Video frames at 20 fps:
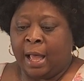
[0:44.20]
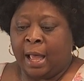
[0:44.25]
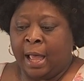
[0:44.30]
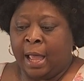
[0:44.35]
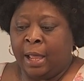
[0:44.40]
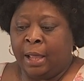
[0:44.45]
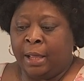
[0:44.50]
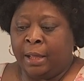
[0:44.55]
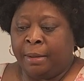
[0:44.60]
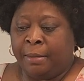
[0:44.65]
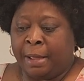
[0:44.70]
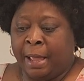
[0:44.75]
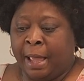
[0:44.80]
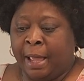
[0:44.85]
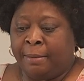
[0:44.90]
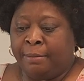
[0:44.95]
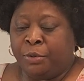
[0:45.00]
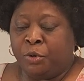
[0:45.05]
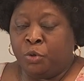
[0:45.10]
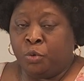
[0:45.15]
I
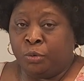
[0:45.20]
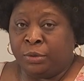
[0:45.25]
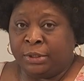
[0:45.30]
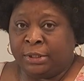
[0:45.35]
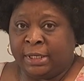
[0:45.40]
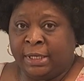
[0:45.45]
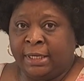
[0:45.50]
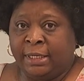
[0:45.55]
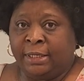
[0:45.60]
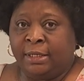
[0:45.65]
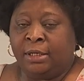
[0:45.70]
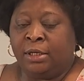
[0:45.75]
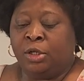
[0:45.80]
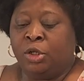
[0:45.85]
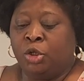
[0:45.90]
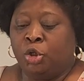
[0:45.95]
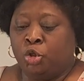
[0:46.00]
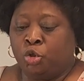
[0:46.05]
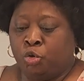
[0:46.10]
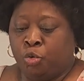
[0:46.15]
am using
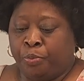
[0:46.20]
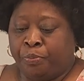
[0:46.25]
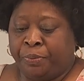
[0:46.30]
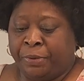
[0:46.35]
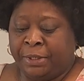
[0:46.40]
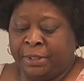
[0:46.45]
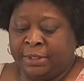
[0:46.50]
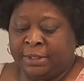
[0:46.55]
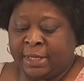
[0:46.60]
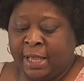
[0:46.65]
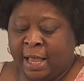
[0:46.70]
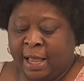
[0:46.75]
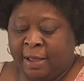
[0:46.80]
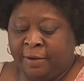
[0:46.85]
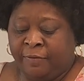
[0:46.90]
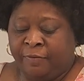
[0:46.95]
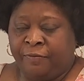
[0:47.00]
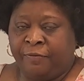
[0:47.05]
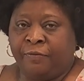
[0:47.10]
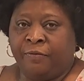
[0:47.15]
to
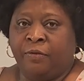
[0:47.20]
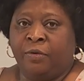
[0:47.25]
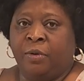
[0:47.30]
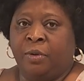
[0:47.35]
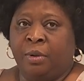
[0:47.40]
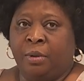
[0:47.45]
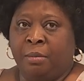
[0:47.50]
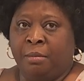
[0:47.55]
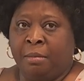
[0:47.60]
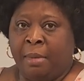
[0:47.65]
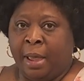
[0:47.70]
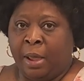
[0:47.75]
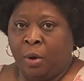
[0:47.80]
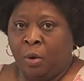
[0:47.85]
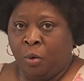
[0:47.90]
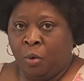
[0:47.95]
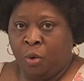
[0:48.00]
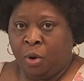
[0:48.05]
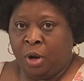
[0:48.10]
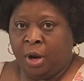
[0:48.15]
preserve my
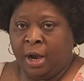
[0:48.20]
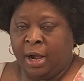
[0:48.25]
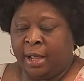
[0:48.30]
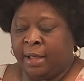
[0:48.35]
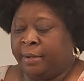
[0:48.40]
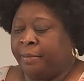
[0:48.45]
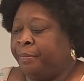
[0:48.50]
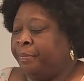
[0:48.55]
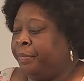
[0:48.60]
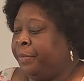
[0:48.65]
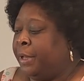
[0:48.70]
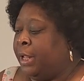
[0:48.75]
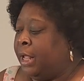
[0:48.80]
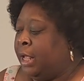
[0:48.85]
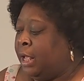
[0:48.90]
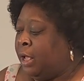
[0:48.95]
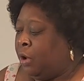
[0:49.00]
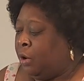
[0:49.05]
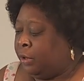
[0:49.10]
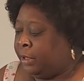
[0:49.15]
okra.
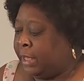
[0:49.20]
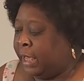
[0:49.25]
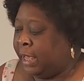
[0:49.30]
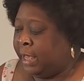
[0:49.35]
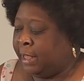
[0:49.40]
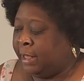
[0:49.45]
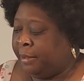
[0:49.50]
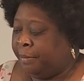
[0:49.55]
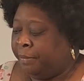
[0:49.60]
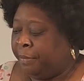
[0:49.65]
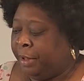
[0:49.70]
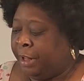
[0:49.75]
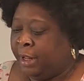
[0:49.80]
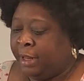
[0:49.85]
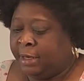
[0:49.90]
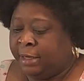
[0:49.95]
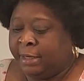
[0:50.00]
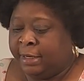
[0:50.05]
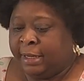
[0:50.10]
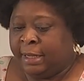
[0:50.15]
Okay,
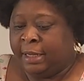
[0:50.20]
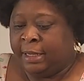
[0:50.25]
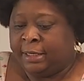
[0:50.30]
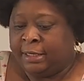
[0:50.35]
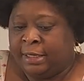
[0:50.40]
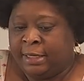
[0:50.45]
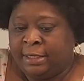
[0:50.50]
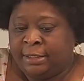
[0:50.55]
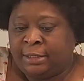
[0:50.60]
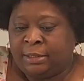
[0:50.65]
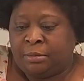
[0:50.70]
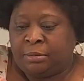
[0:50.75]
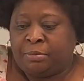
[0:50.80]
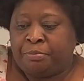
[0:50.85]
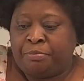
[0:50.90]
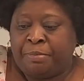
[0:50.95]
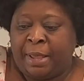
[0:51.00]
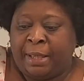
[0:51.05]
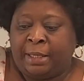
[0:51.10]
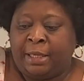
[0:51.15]
in this
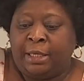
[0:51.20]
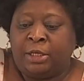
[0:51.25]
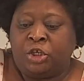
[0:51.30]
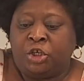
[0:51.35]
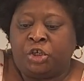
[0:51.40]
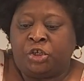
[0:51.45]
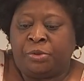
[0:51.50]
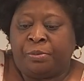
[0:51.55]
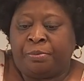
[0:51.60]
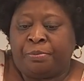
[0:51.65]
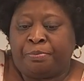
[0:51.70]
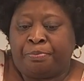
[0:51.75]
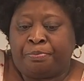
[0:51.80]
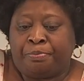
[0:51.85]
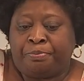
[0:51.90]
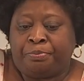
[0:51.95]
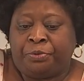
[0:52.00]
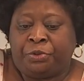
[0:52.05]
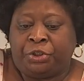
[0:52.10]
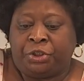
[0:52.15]
baking
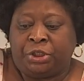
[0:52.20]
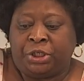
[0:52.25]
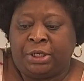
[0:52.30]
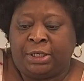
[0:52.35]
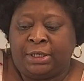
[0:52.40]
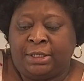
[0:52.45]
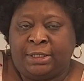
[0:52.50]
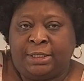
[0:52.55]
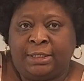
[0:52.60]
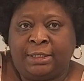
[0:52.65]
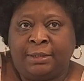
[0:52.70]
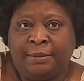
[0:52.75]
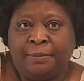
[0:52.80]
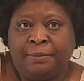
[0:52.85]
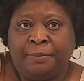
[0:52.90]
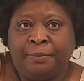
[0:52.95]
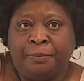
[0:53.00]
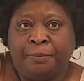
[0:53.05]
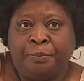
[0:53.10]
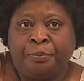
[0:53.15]
sheet,
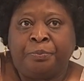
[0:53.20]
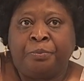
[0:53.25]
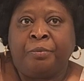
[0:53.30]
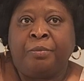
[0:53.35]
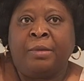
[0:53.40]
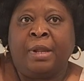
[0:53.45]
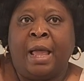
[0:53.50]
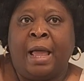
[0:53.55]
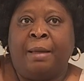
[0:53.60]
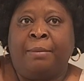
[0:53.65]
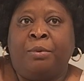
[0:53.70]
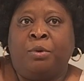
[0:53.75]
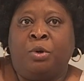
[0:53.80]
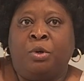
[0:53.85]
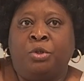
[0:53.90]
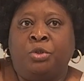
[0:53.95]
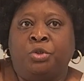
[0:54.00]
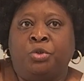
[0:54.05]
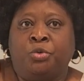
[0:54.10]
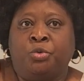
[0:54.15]
I'm
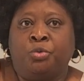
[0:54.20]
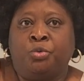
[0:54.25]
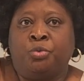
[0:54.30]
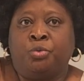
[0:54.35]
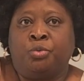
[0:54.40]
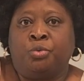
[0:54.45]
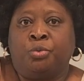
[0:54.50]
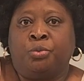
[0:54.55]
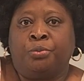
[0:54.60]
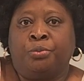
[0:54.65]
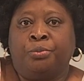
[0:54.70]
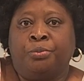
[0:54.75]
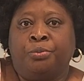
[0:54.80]
going to